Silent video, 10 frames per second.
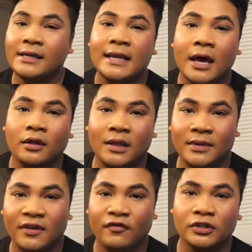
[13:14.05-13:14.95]
Now let
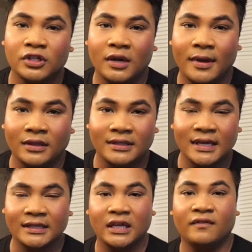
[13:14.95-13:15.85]
me first talk about the
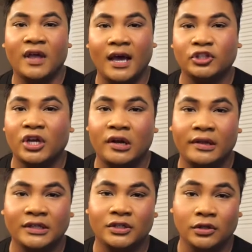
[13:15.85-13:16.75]
technique of the eyeshadow I
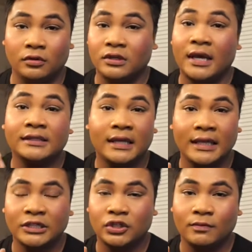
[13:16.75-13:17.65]
like to do. Yes, I
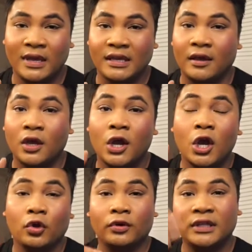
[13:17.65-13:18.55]
like to make it
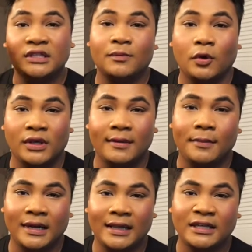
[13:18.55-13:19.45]
really smoky,
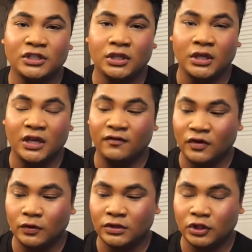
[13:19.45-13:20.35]
but I like to
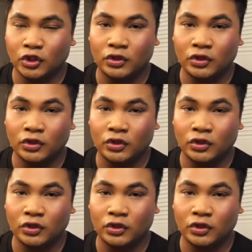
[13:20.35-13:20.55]
infuse